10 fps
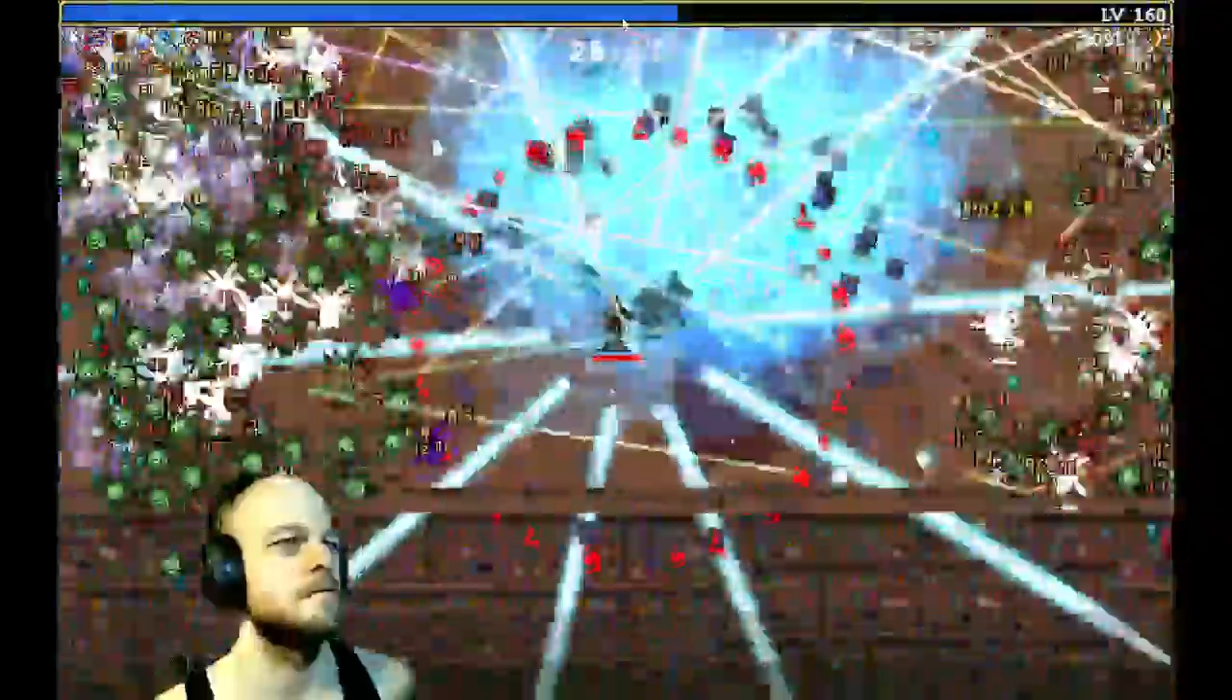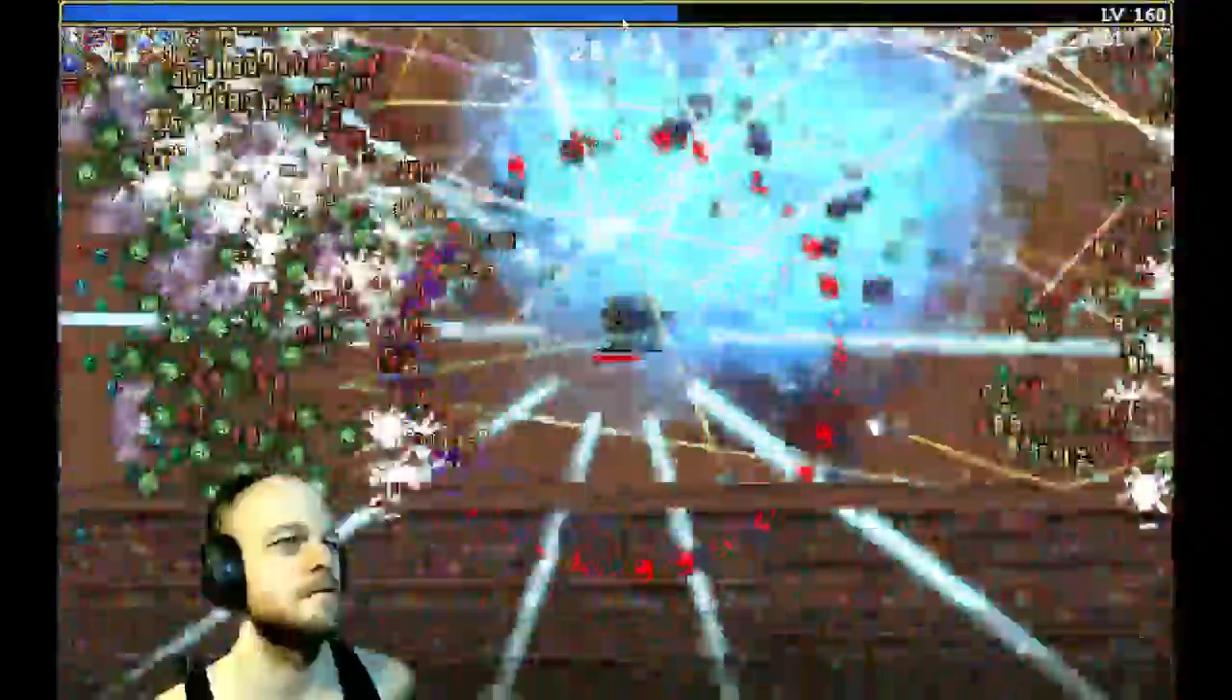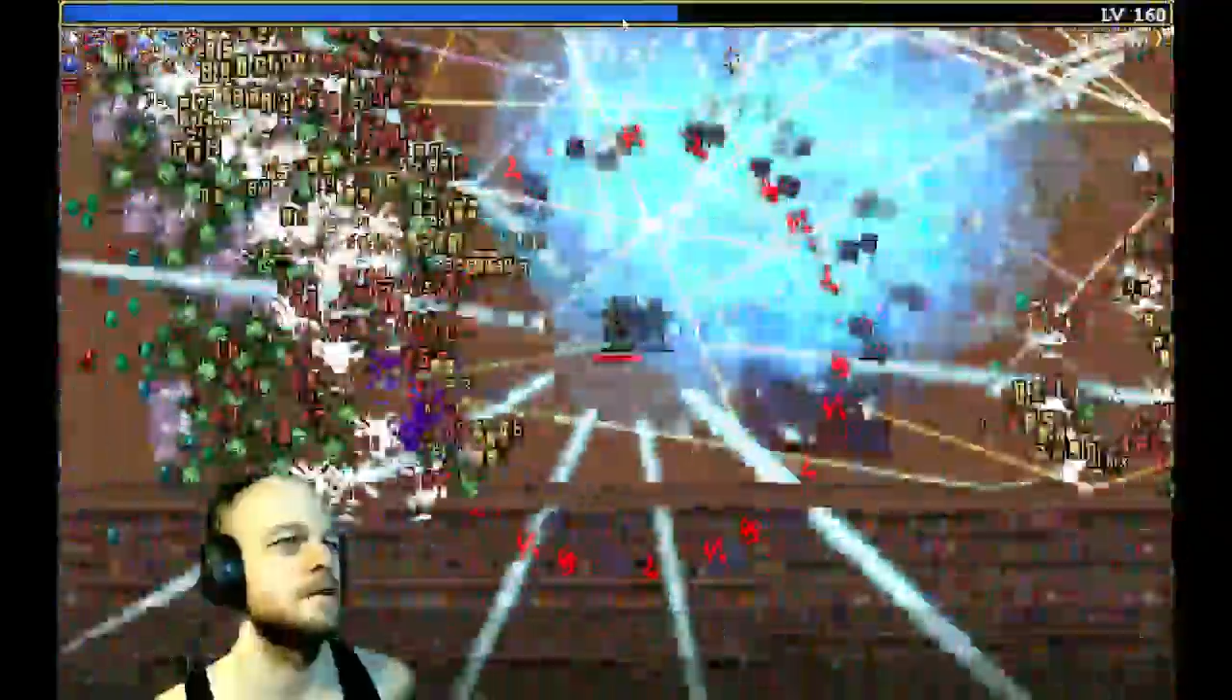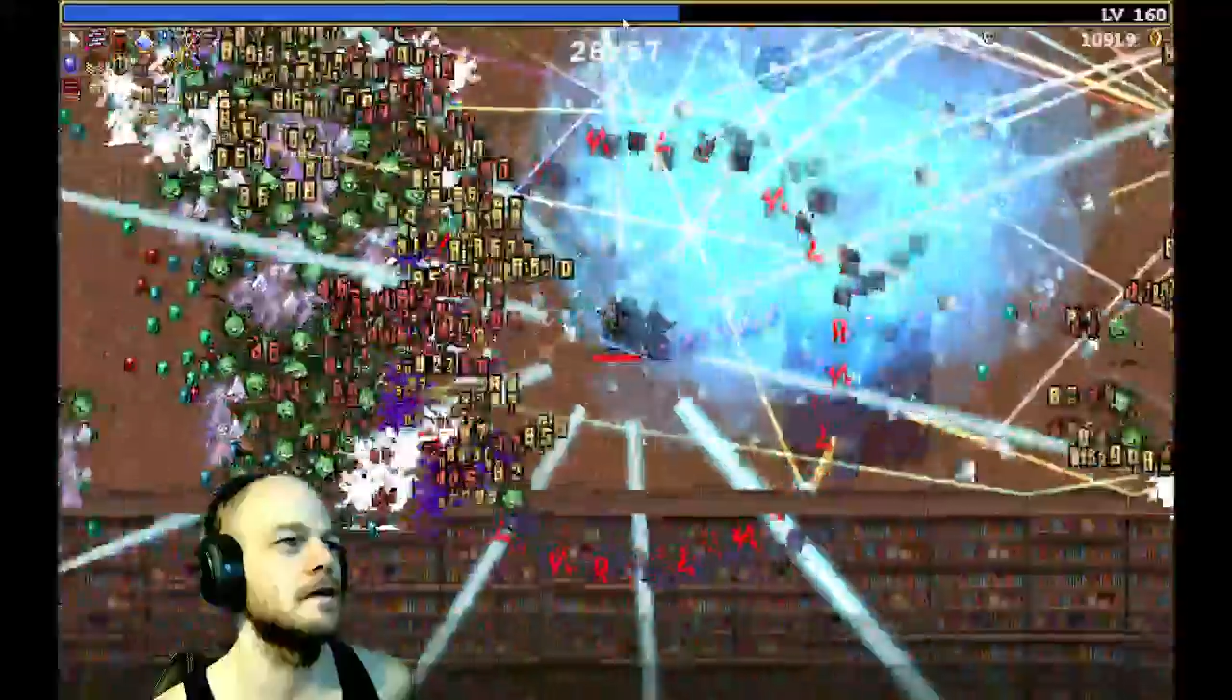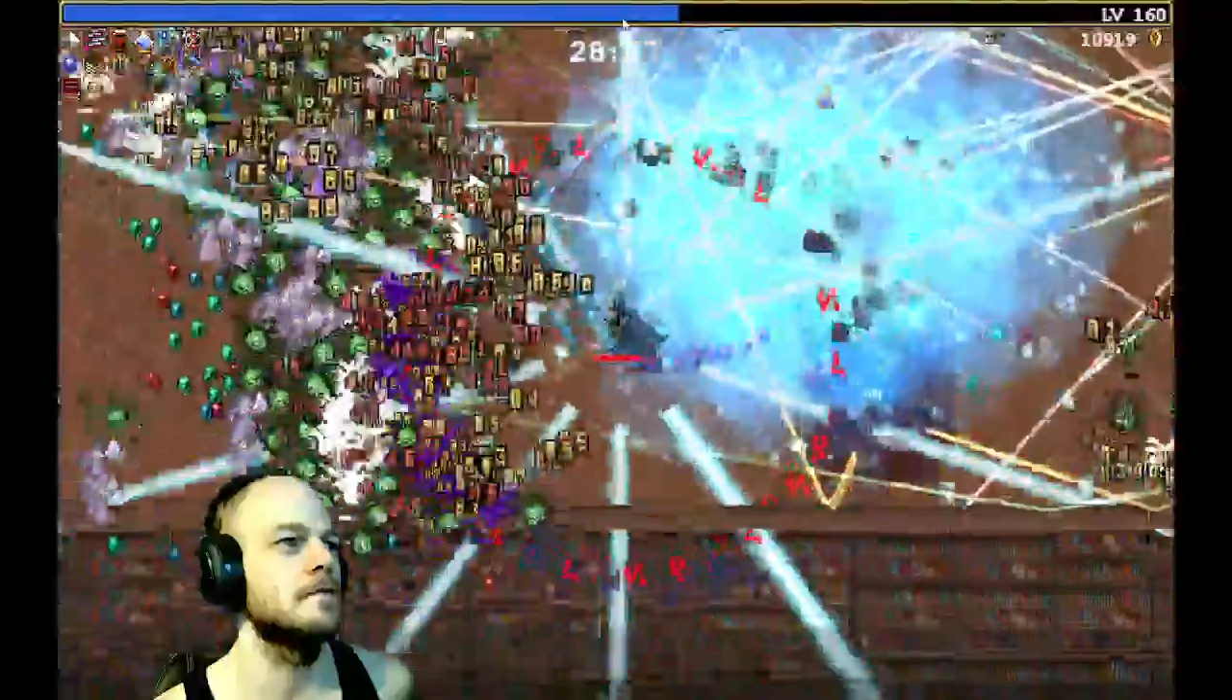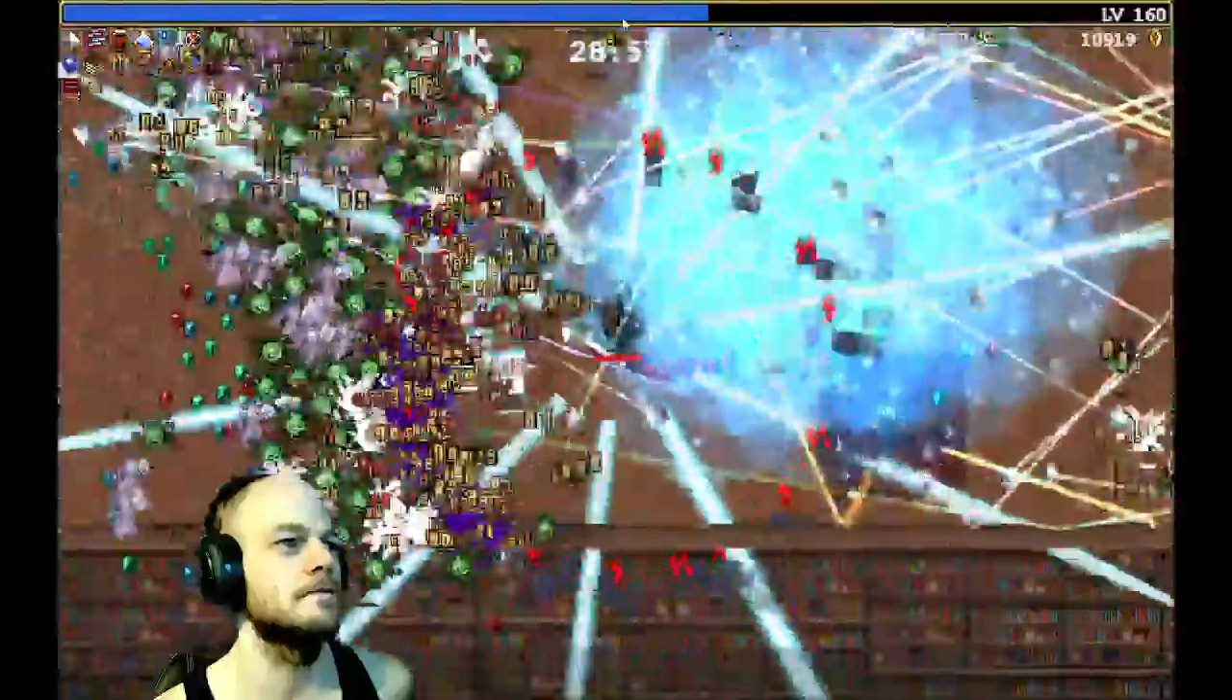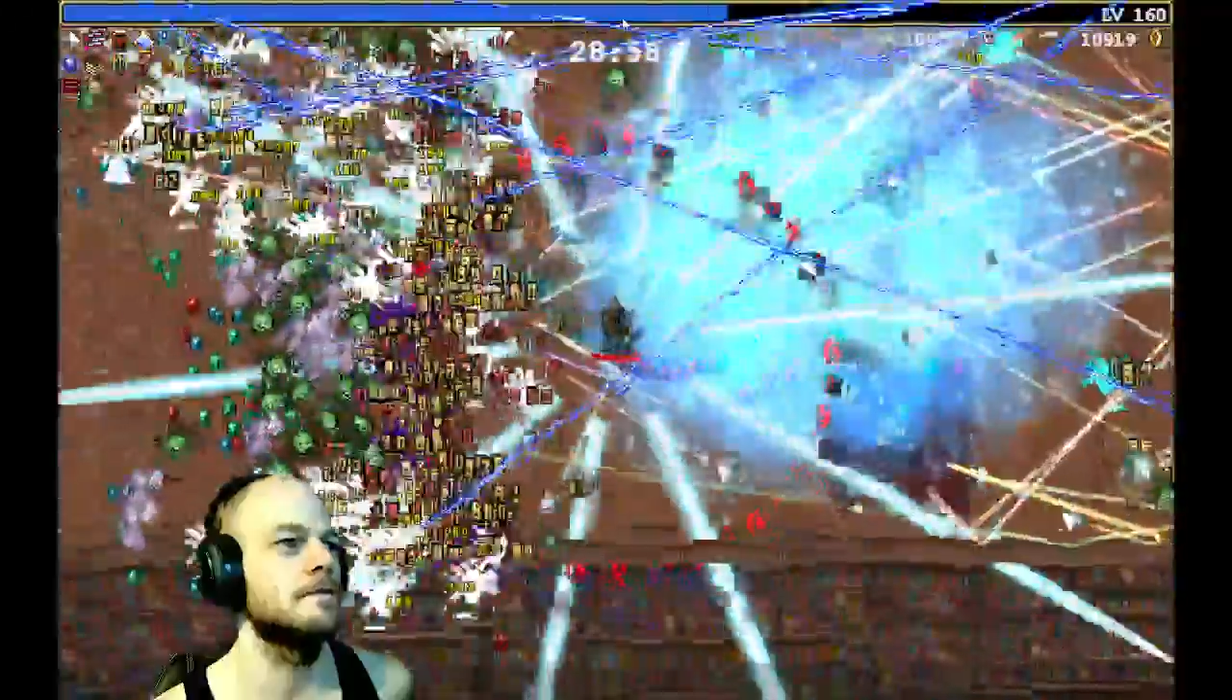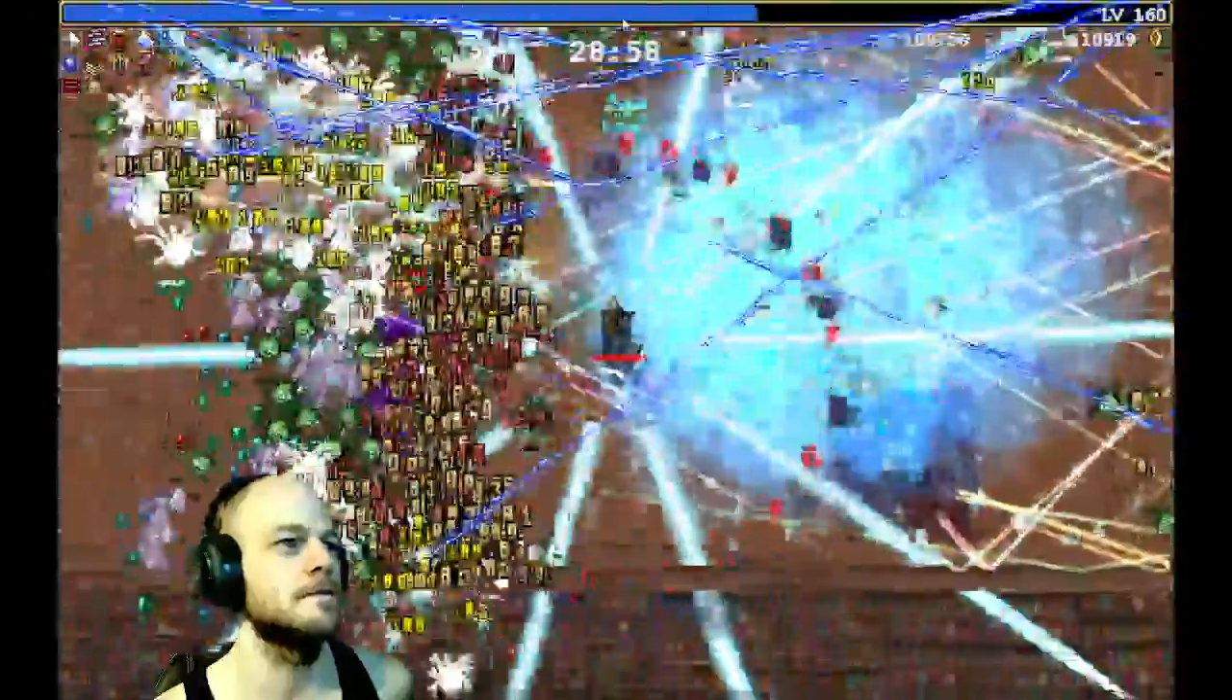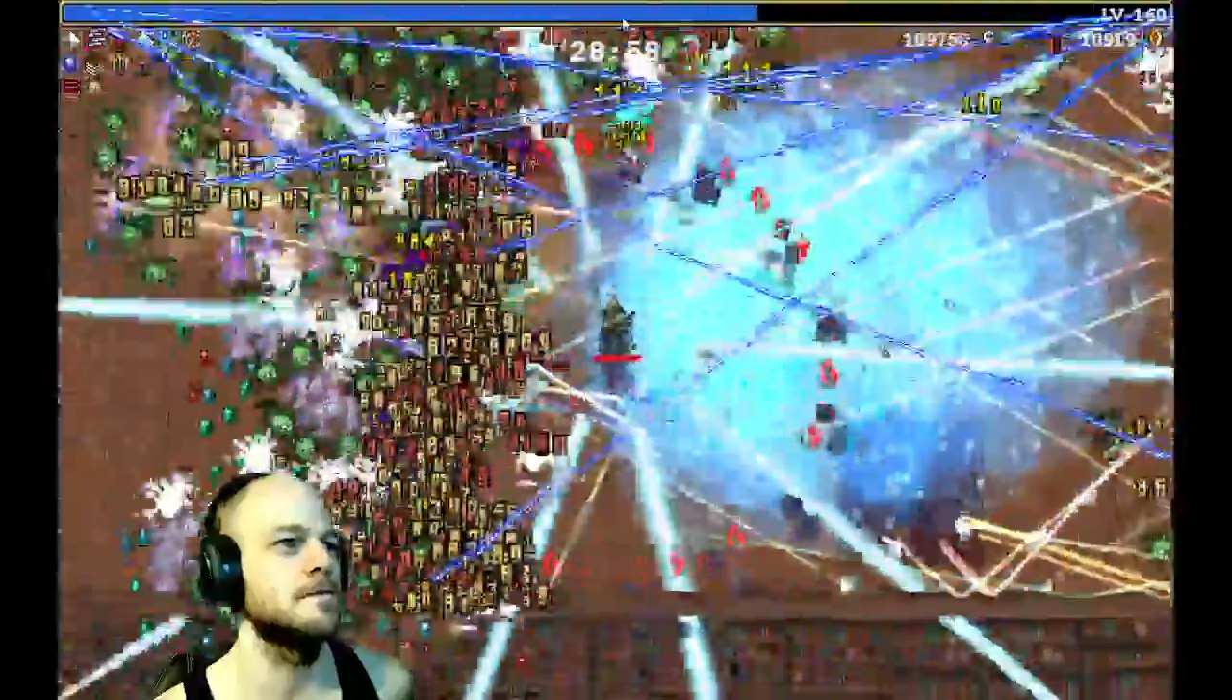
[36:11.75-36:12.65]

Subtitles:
test, of course,